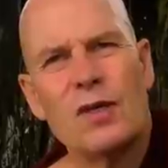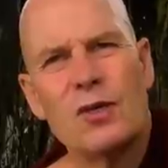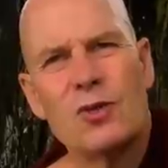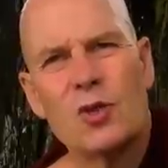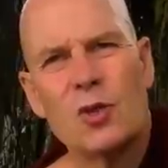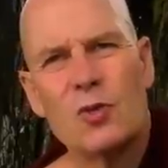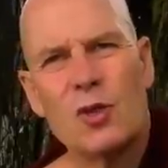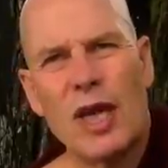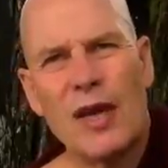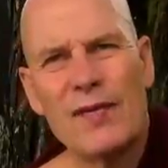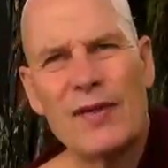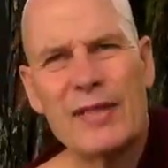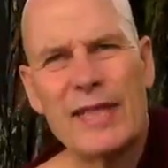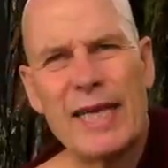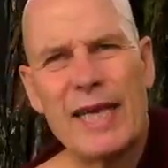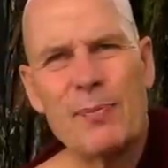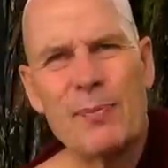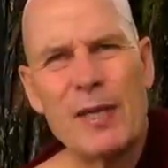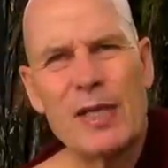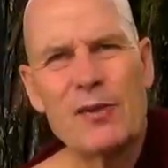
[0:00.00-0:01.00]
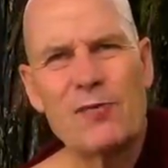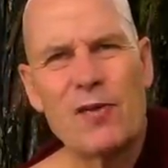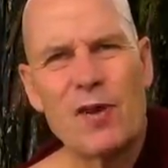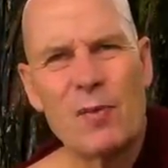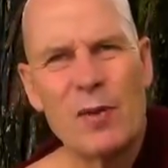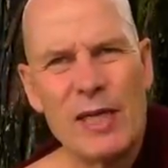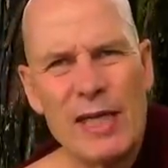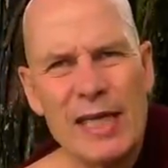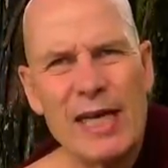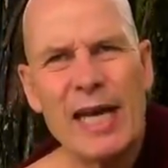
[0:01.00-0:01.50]
So you have a database
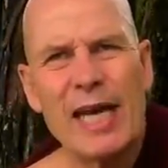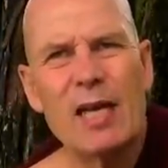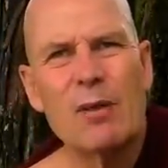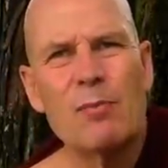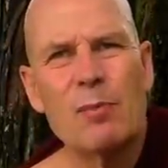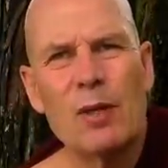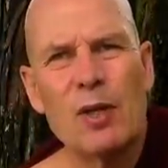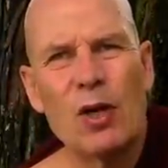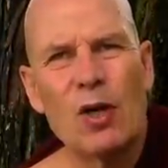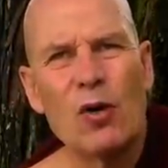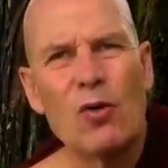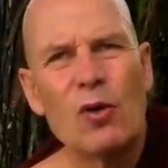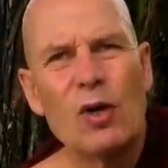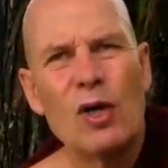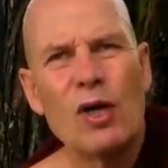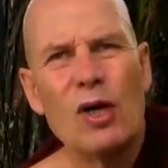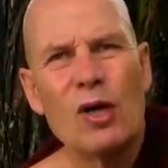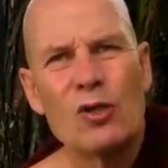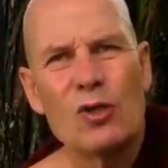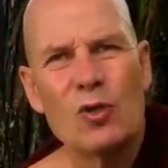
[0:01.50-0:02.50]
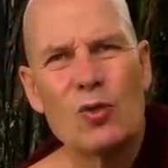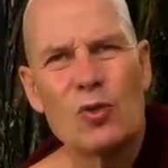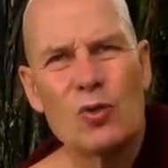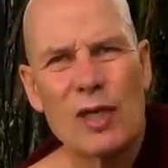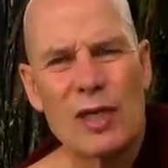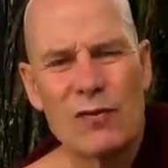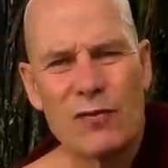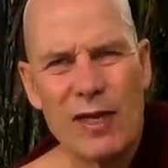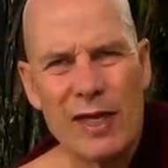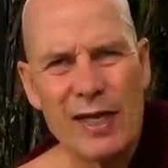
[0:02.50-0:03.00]
from here and below. So you
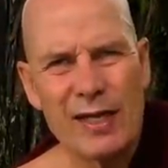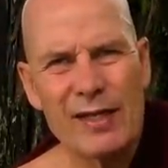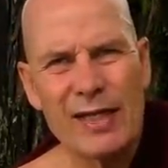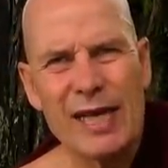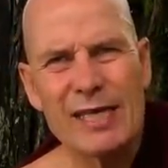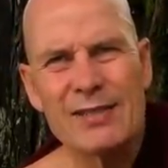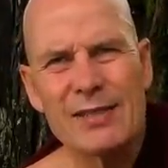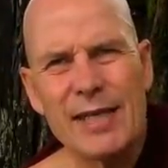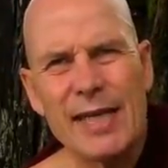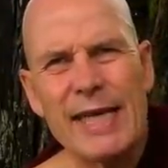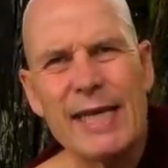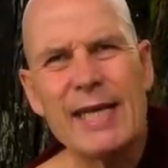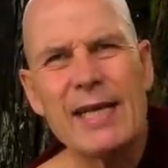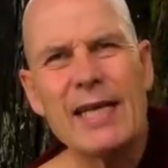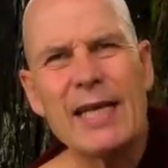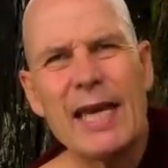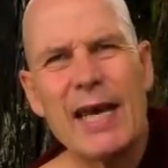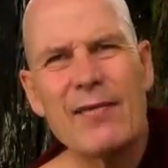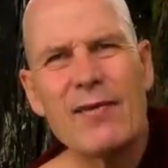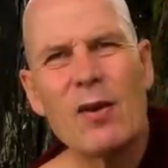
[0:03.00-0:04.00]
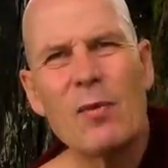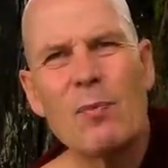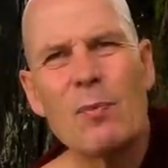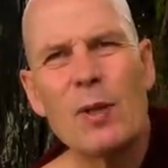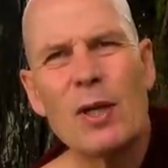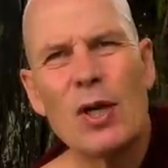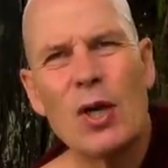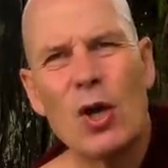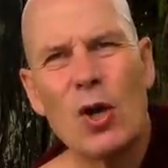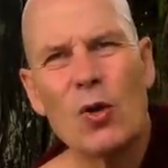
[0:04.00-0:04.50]
can recognize any level
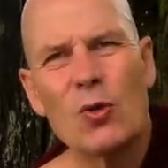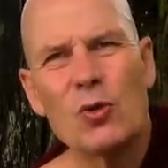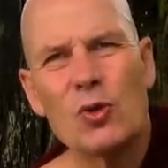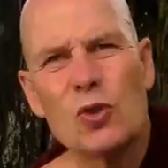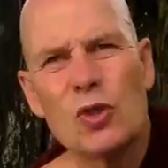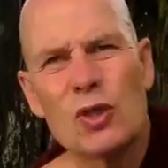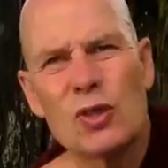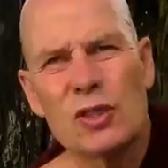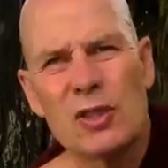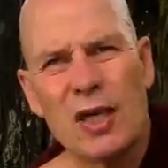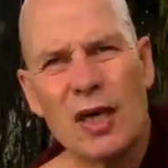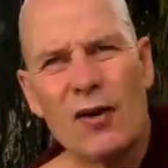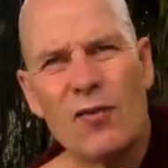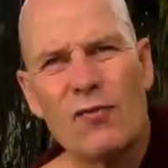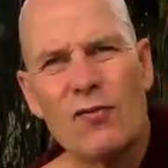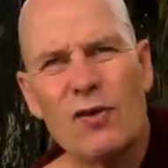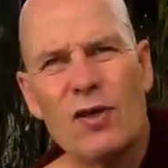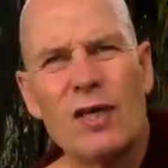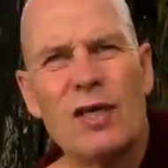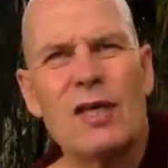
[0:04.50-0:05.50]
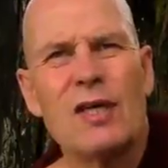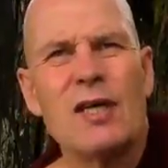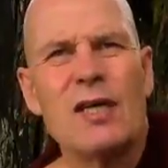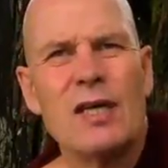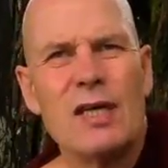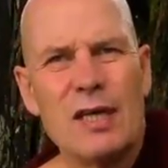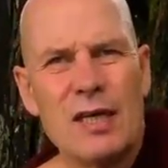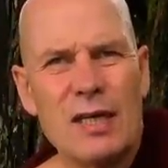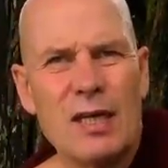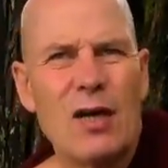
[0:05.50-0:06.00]
below yourself.
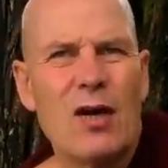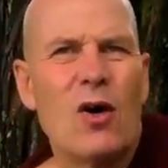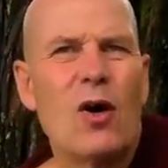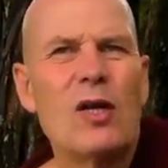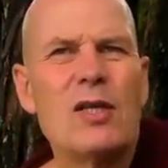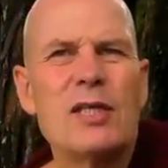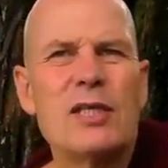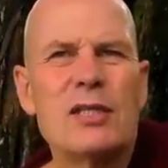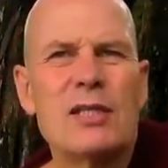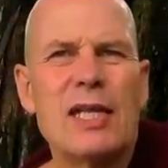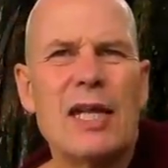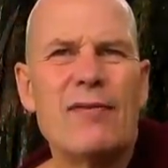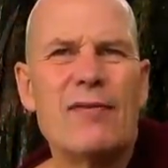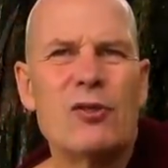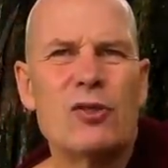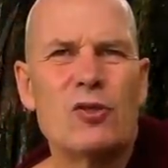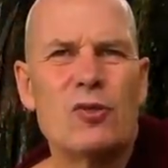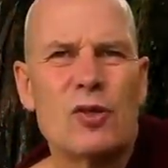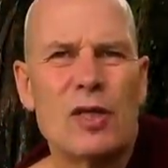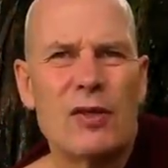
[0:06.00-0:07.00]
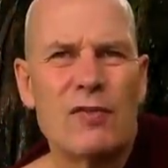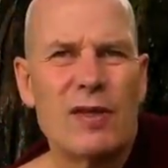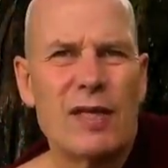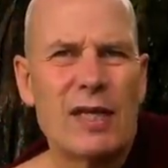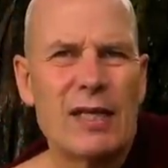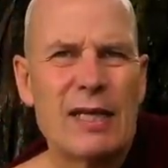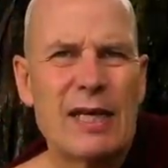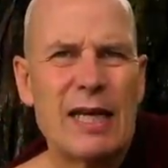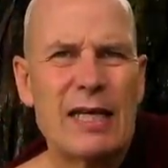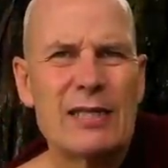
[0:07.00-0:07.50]
All these levels you can
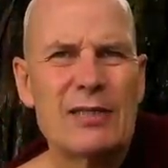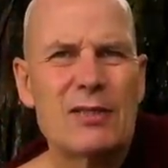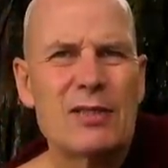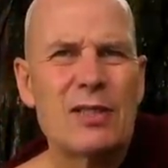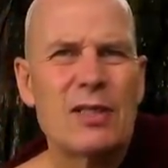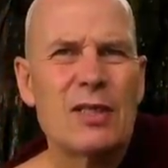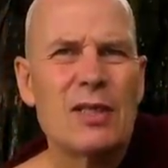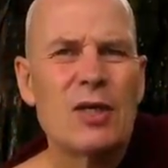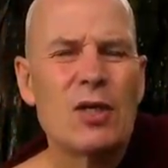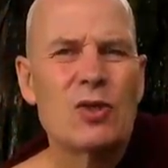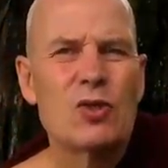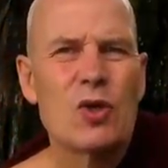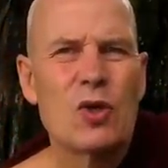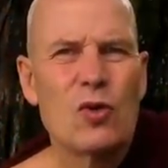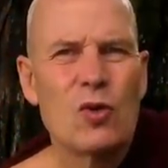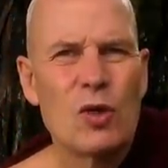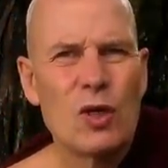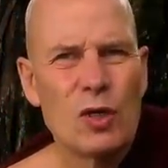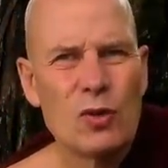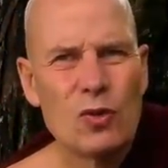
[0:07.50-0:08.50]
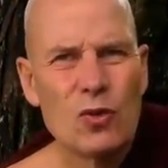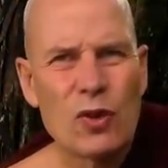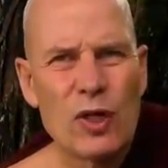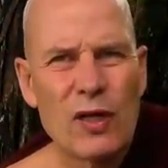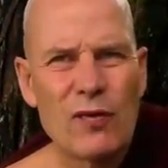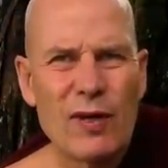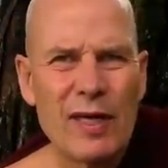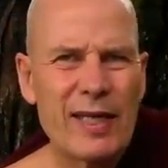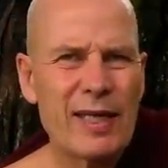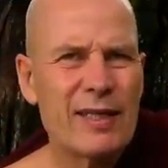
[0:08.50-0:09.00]
recognize. So you
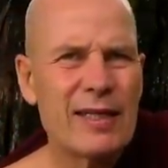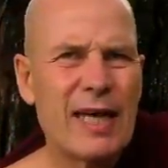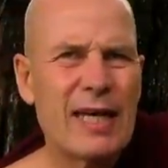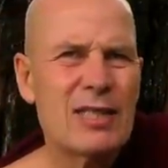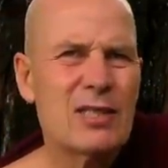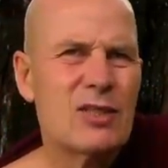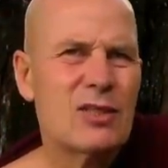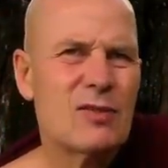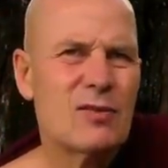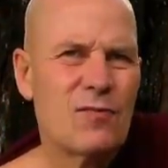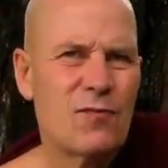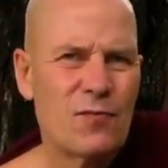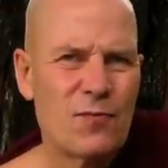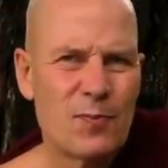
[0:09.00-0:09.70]
can recognize,